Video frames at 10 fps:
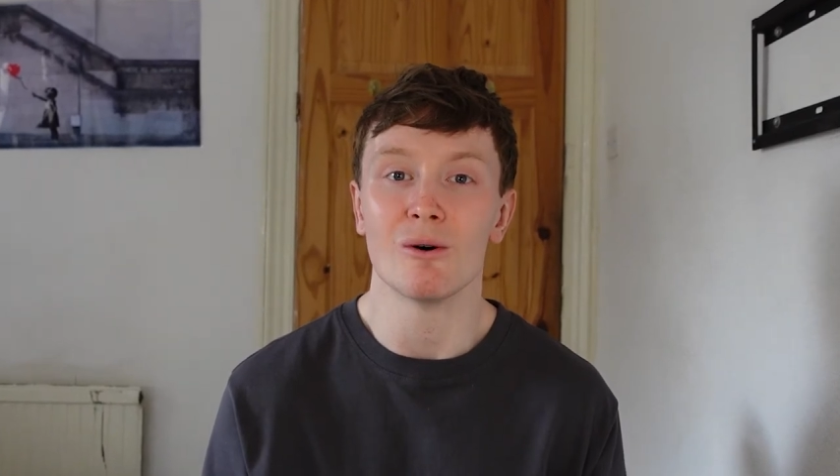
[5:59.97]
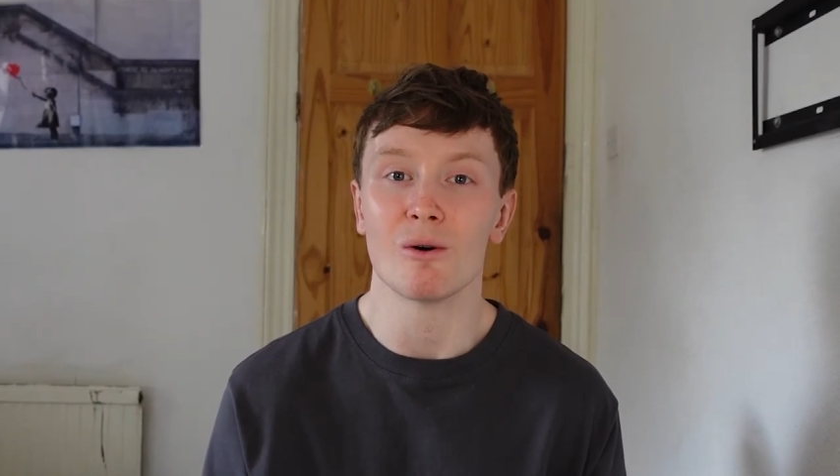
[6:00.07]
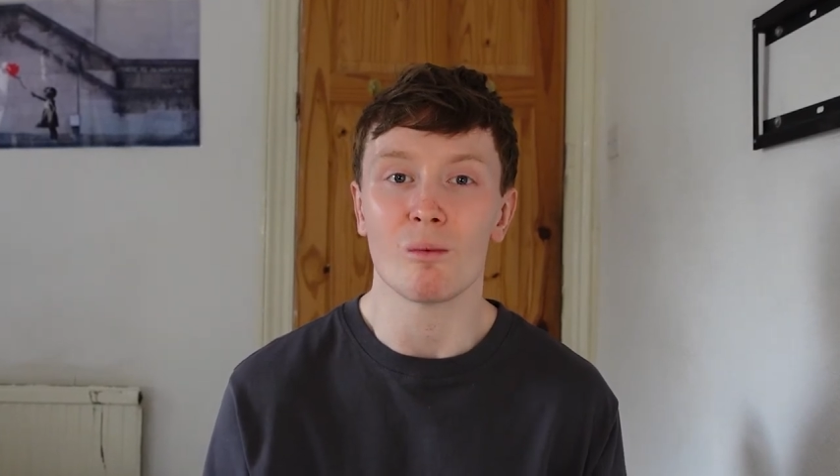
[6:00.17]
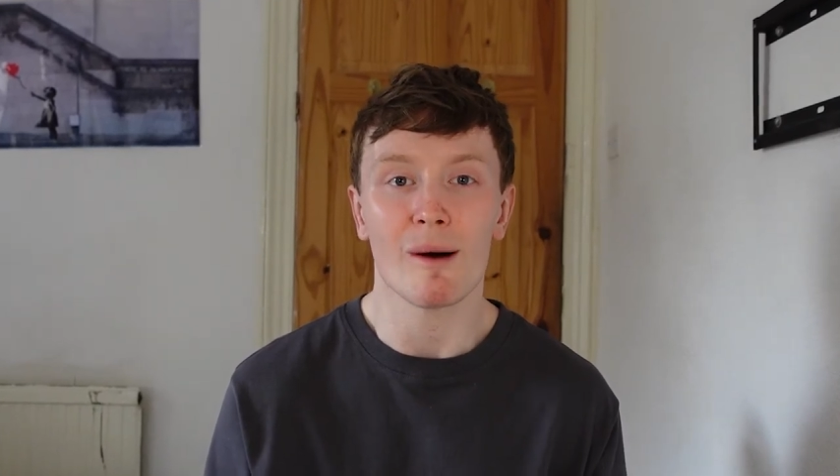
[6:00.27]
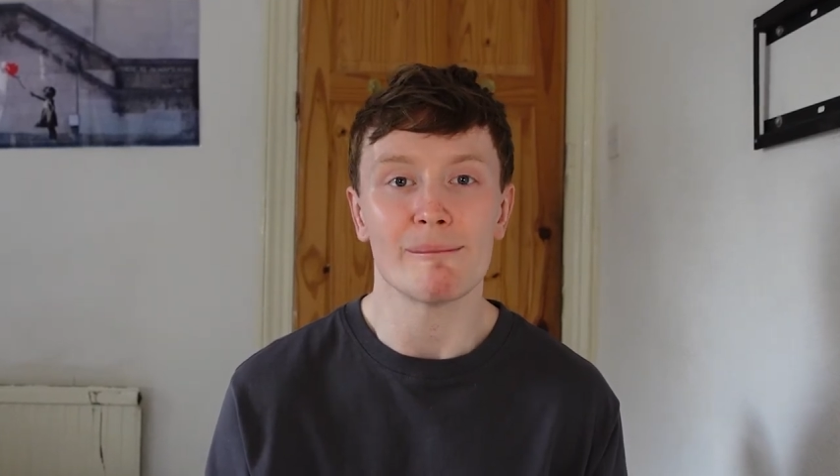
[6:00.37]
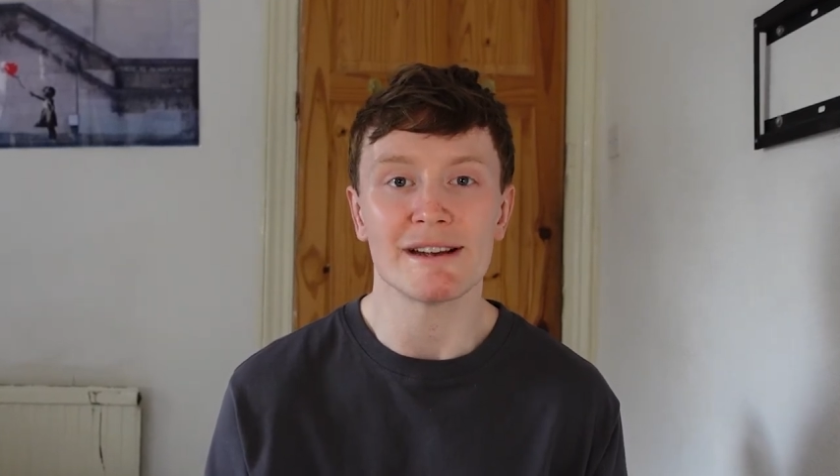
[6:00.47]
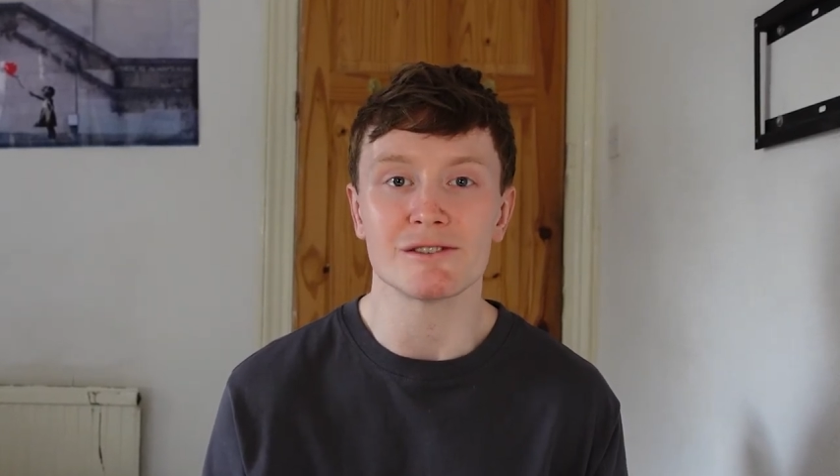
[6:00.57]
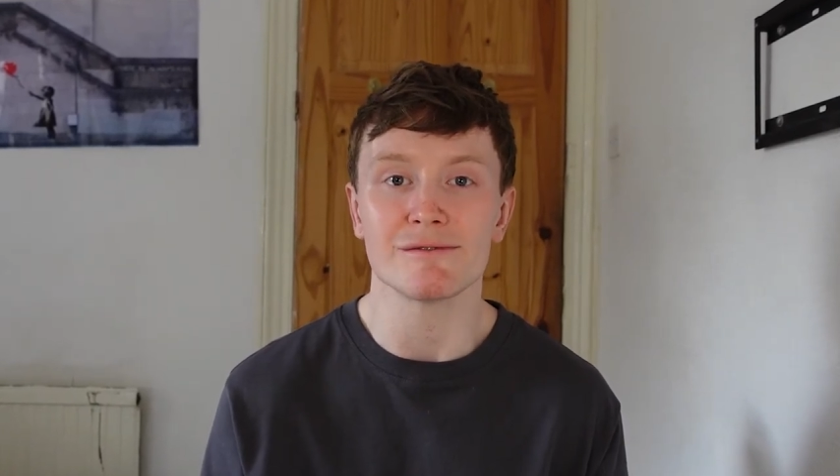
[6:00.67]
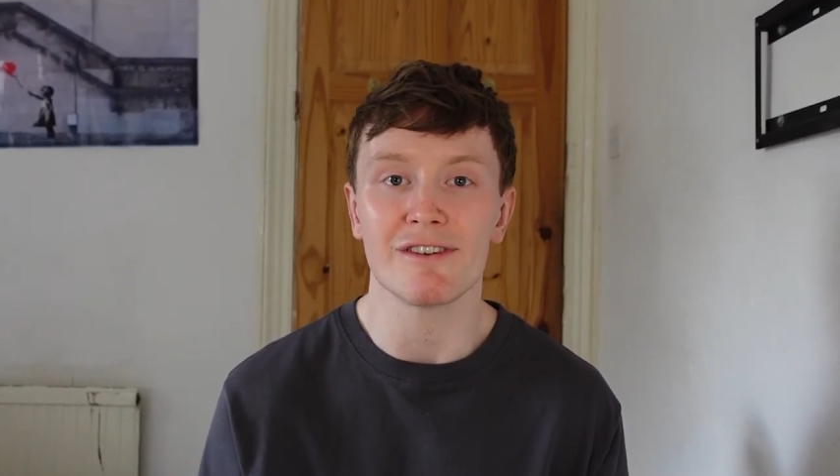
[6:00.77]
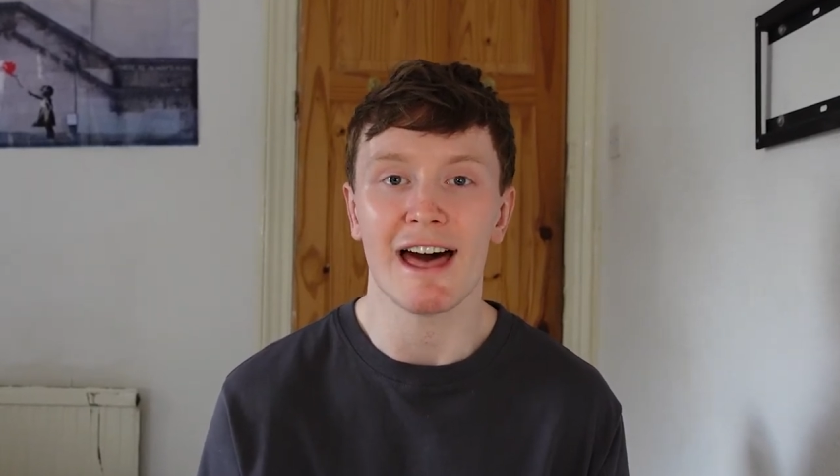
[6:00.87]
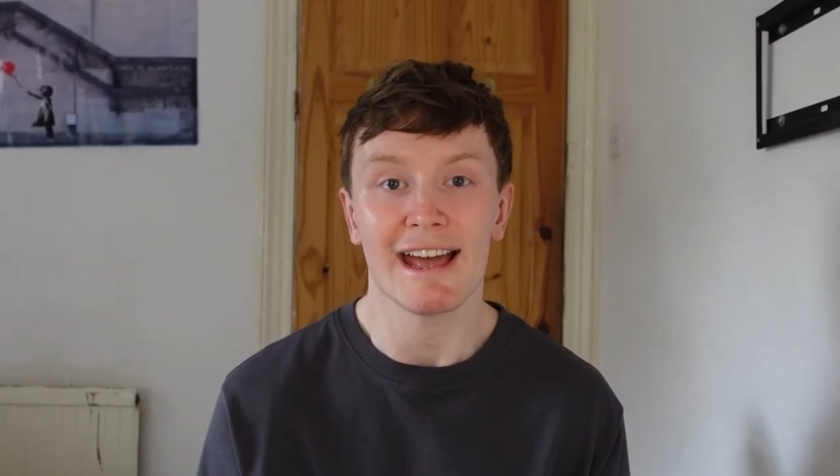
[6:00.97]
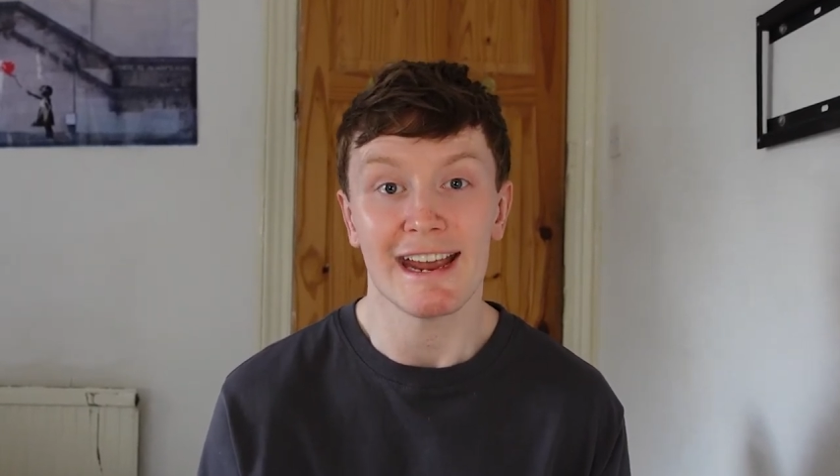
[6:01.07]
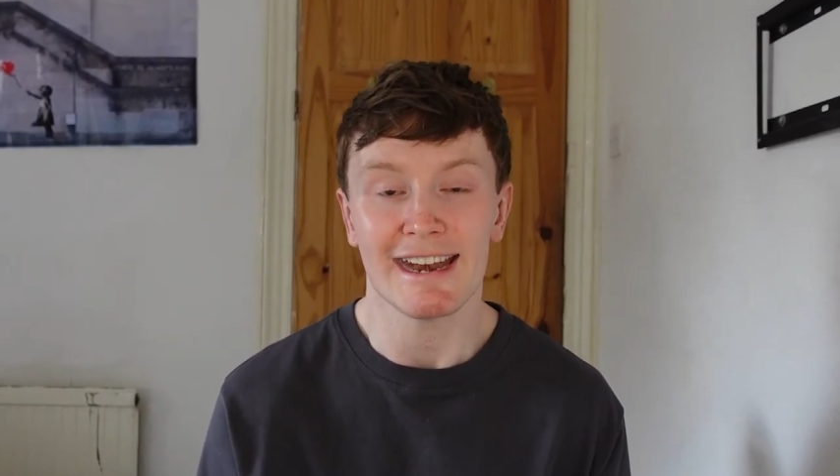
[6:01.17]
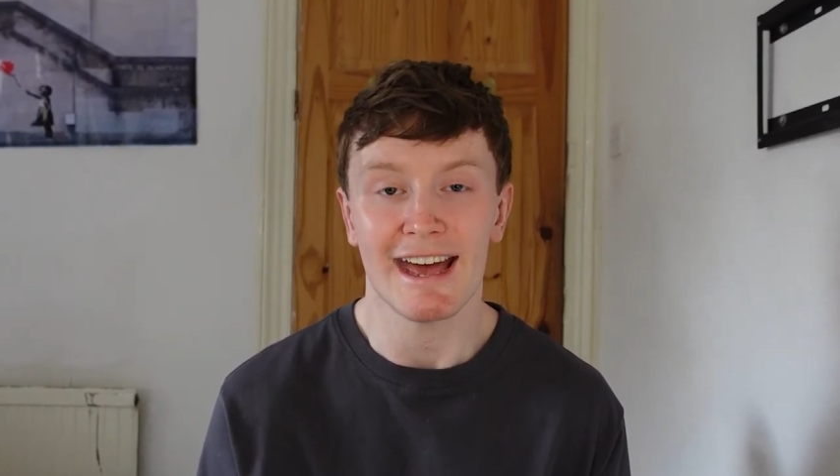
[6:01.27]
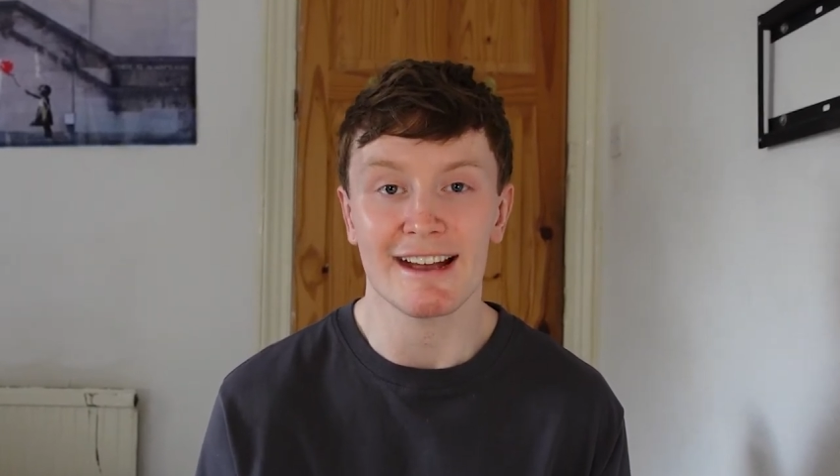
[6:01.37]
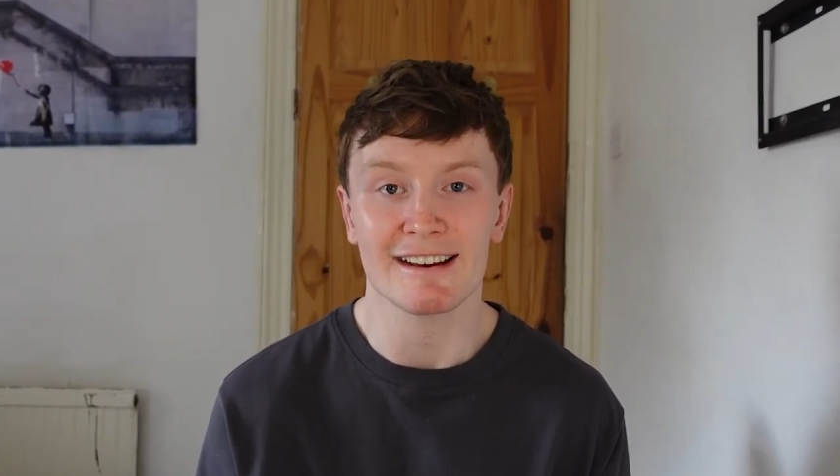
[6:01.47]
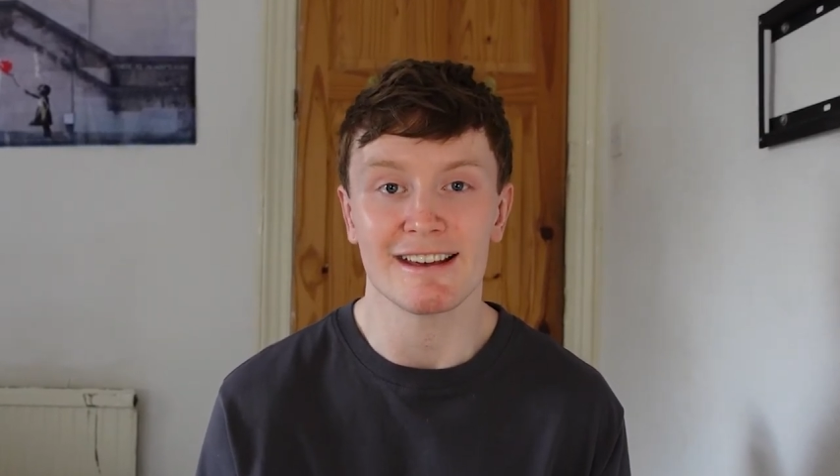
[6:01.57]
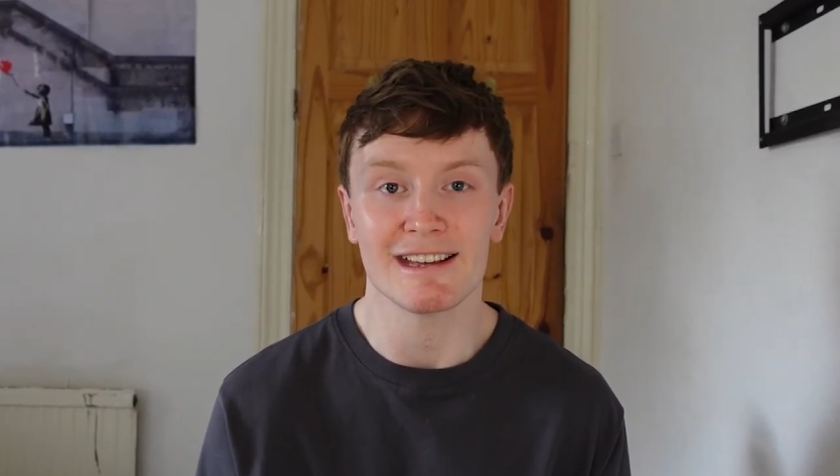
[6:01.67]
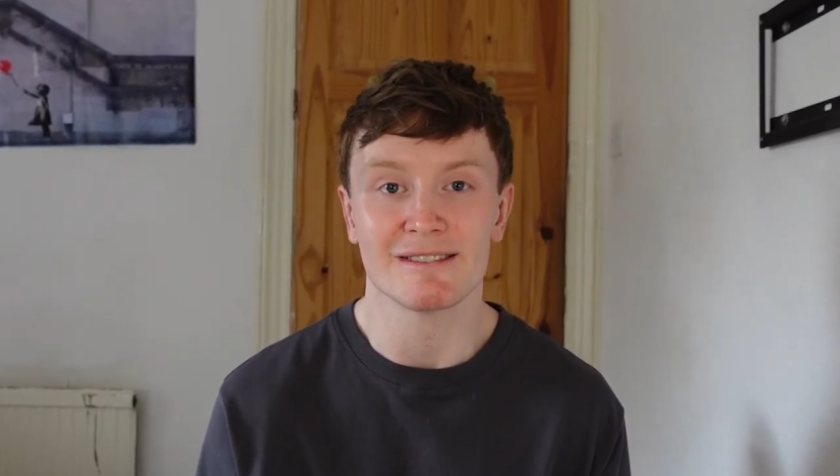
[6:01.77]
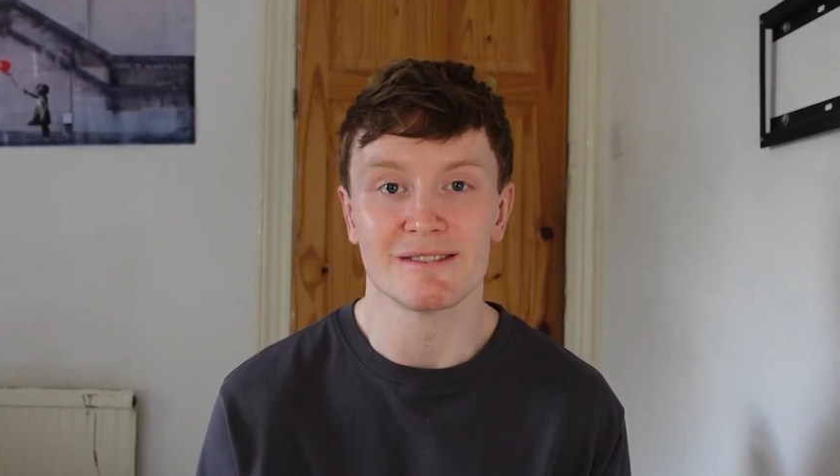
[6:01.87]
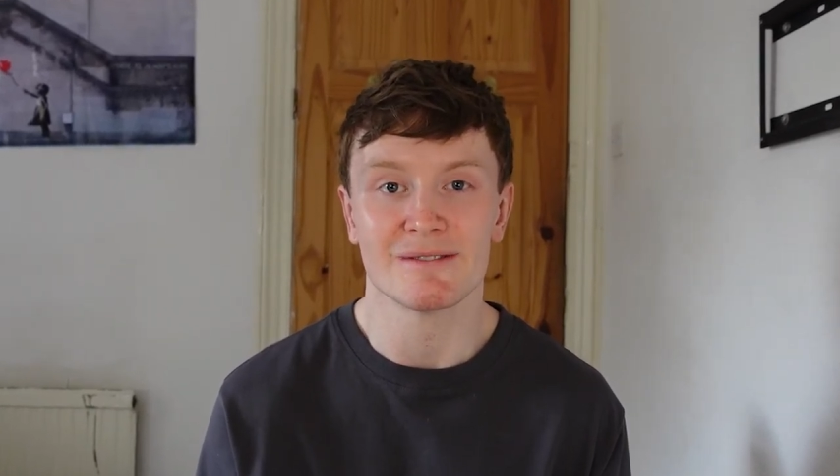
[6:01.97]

or a one bedroom flat in Hackney.